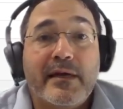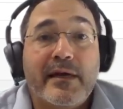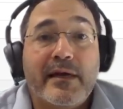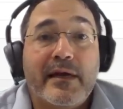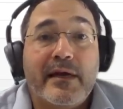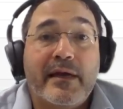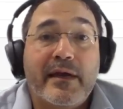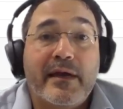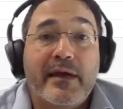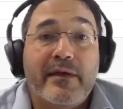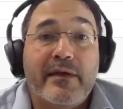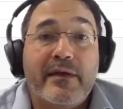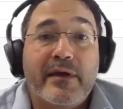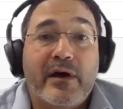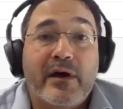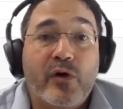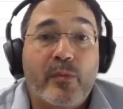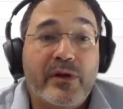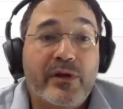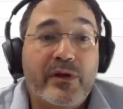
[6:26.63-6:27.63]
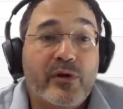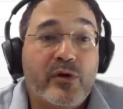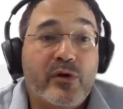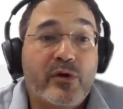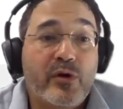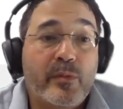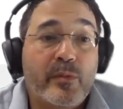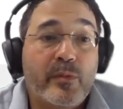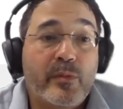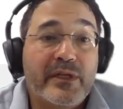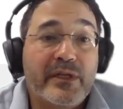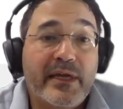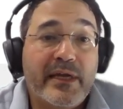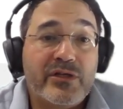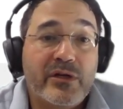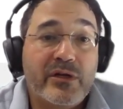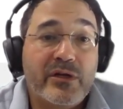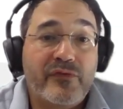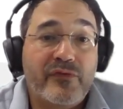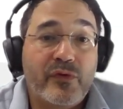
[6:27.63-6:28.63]
There are formal
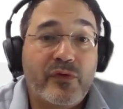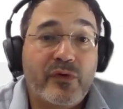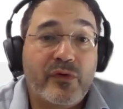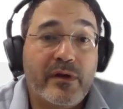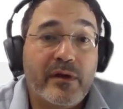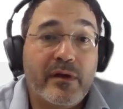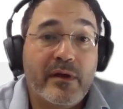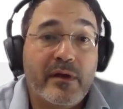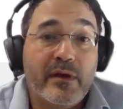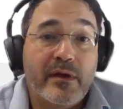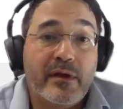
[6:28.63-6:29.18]
documentation for the